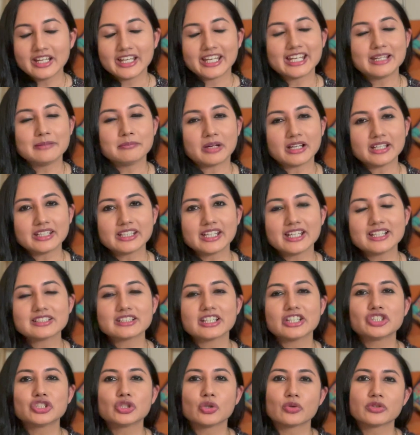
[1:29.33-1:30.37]
In my case,
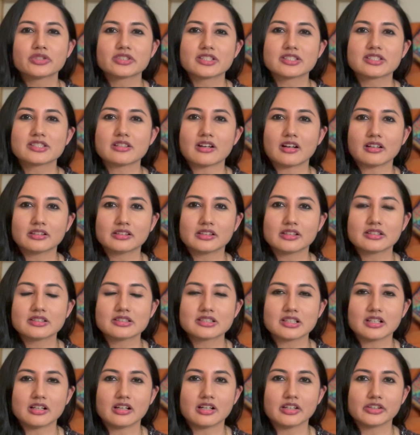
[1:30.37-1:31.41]
I chose to start
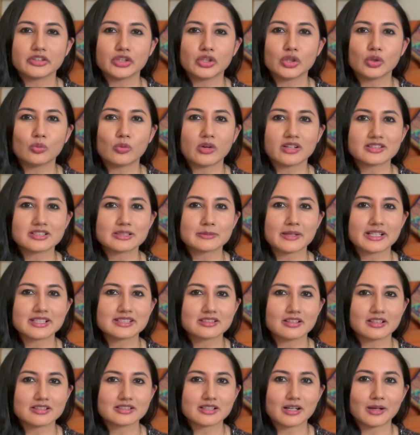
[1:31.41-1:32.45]
this once my
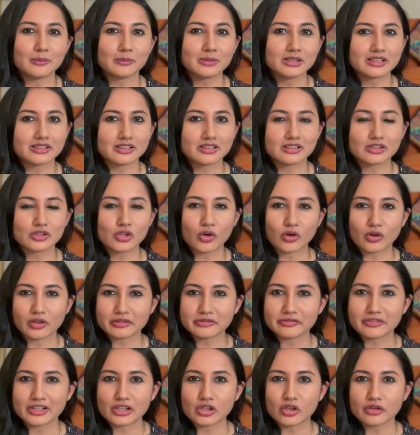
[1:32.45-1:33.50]
son's umbilical cord
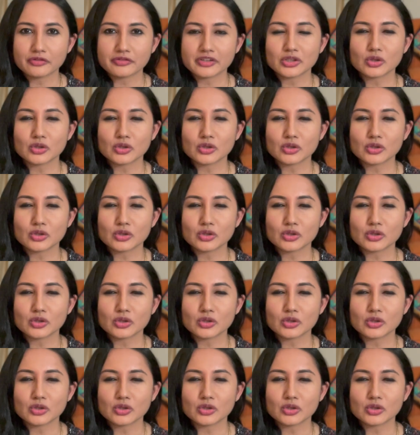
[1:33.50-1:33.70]
fell off,